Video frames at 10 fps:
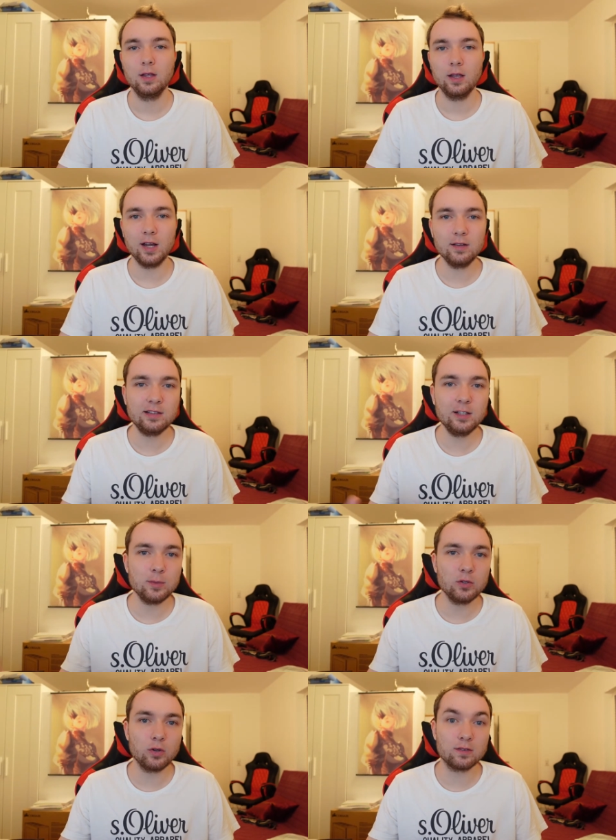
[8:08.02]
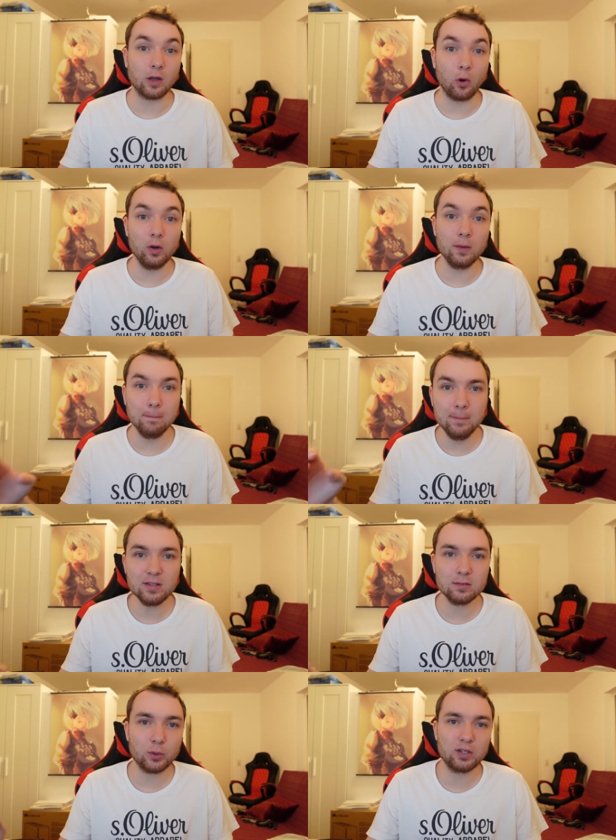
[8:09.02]
And this leads me into this whole
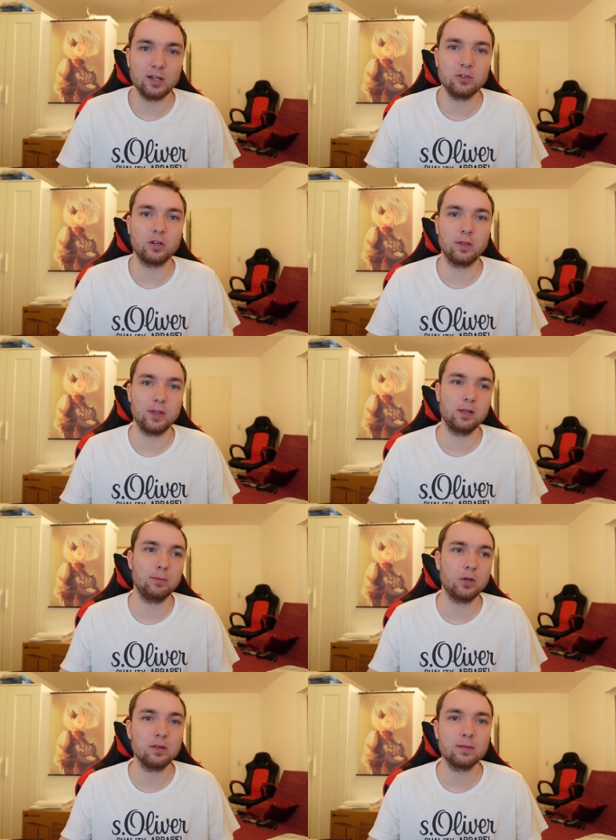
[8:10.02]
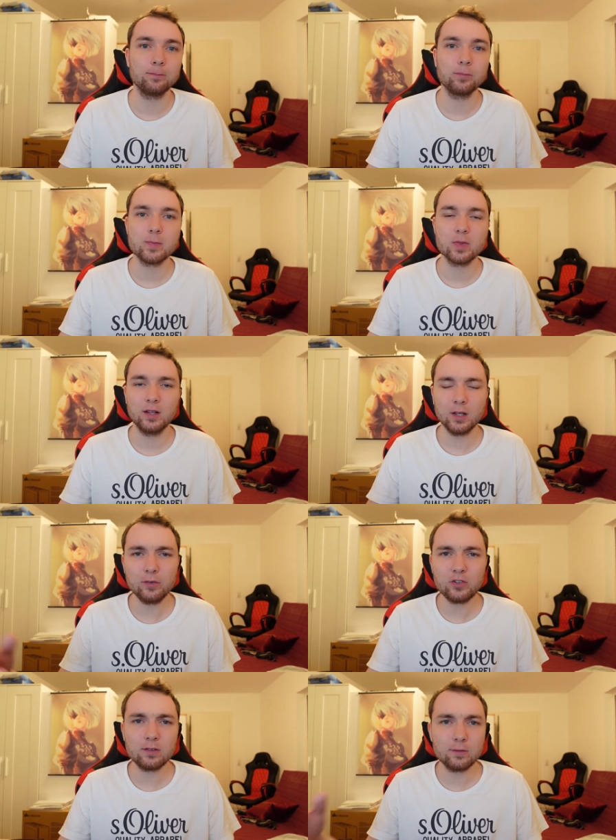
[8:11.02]
missed potential thing, because they could
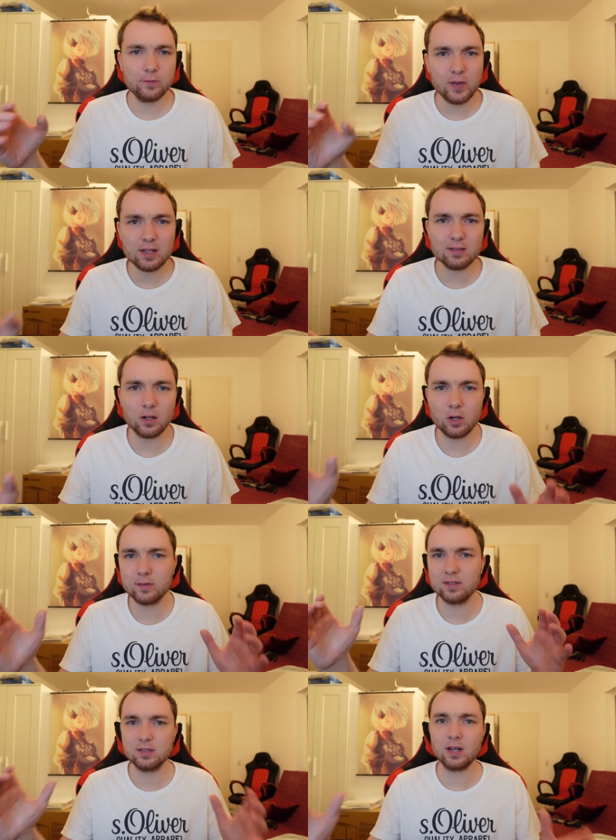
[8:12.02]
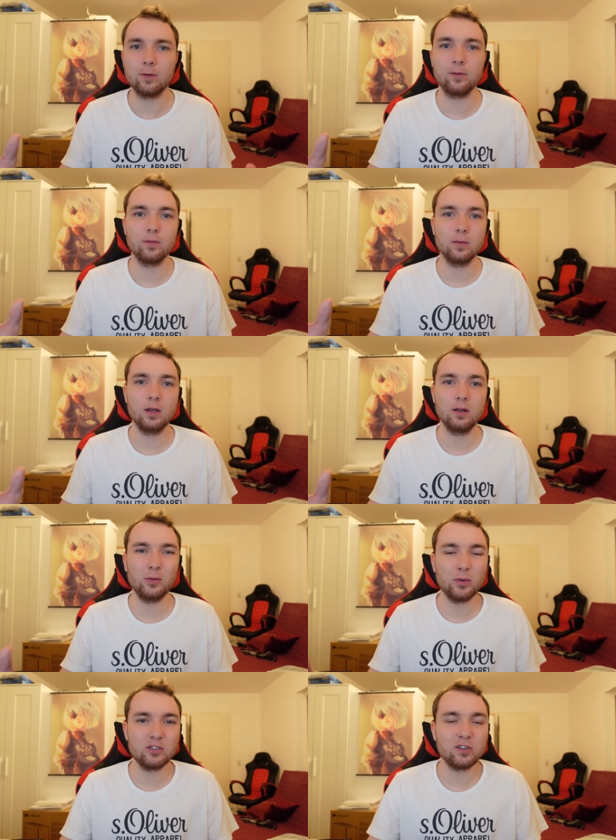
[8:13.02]
have just fixed all the stuff that
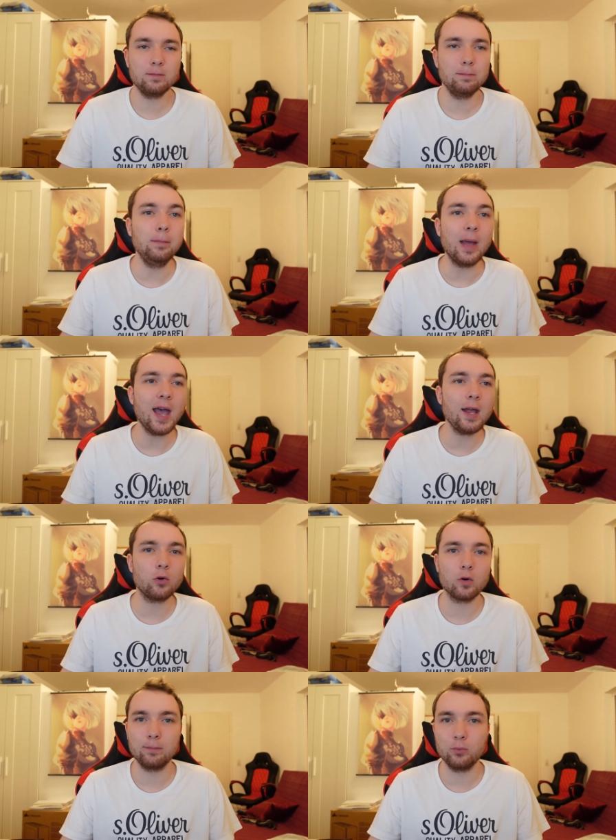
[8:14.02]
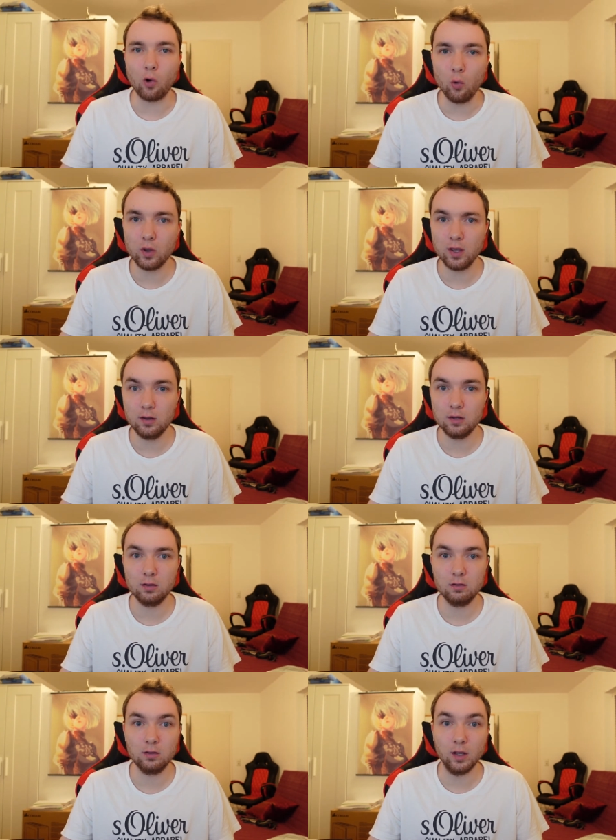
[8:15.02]
was just bad or broken
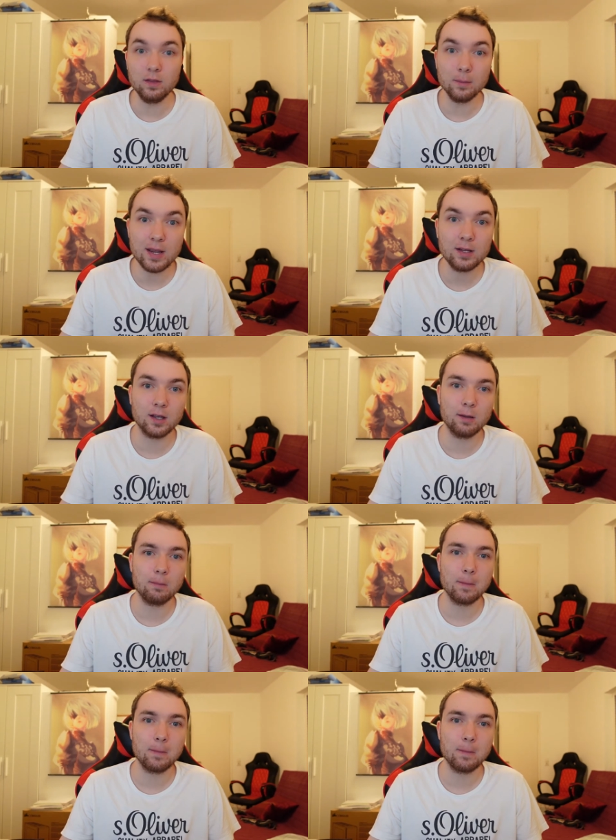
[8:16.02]
in the main game.